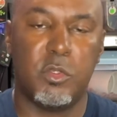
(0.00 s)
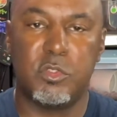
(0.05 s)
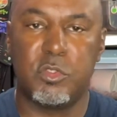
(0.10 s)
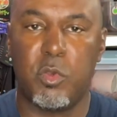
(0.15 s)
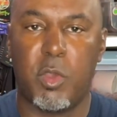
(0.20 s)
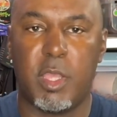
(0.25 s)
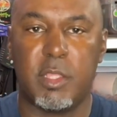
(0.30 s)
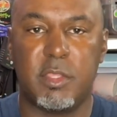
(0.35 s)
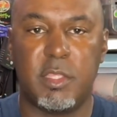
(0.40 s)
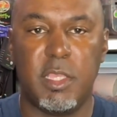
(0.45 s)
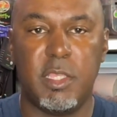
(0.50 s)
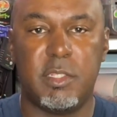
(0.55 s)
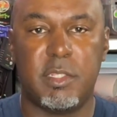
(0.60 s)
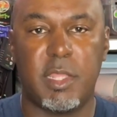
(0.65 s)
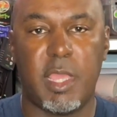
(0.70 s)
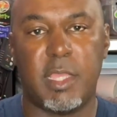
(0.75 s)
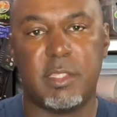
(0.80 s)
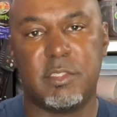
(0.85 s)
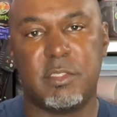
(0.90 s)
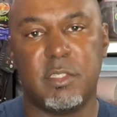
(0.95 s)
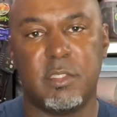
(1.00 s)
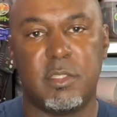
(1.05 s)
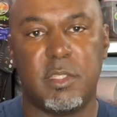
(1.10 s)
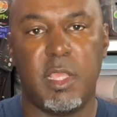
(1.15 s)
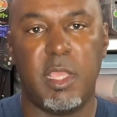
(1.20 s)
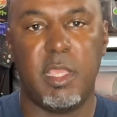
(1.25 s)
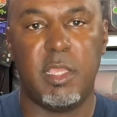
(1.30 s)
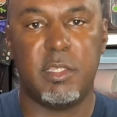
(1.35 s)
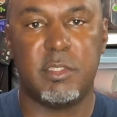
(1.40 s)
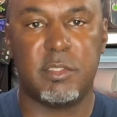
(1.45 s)
So I think that's the
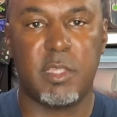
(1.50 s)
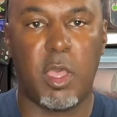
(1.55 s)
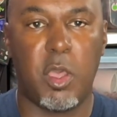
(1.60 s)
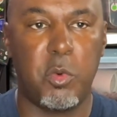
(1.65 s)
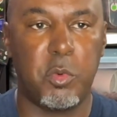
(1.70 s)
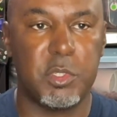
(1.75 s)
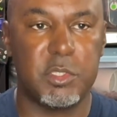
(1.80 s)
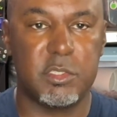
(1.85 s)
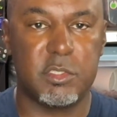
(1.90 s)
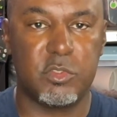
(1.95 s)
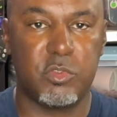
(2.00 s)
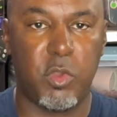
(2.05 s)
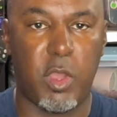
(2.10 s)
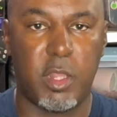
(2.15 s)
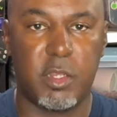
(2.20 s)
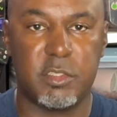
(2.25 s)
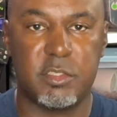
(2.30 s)
thing, is I always try to